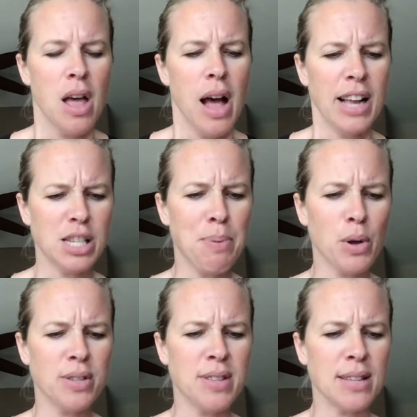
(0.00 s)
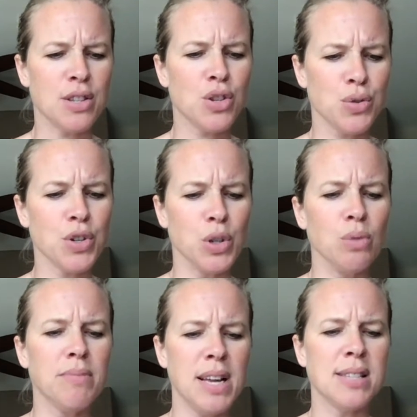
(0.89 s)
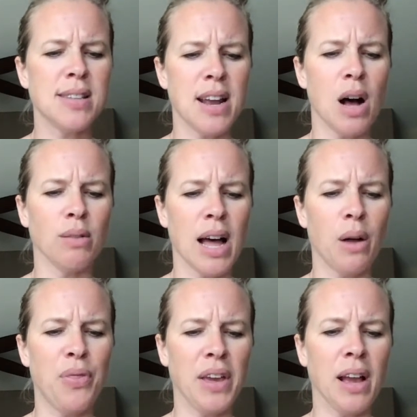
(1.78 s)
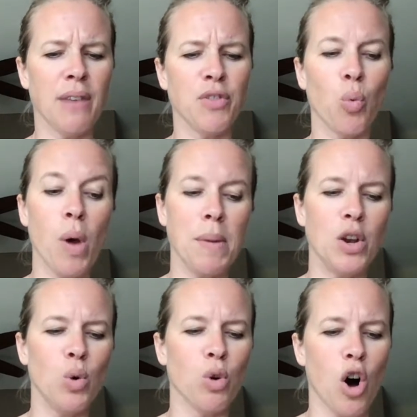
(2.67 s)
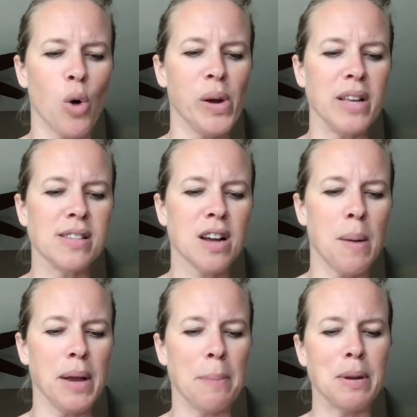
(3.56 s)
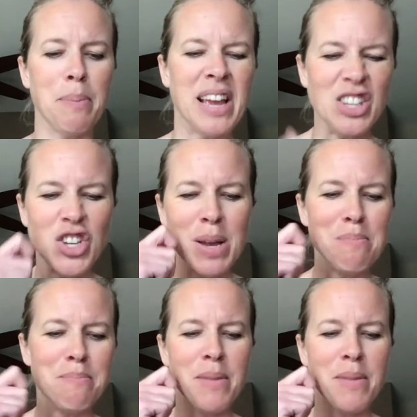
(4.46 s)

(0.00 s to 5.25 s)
"I suppose that's true," he said out loud, thinking of the women who were always coming up to pinch him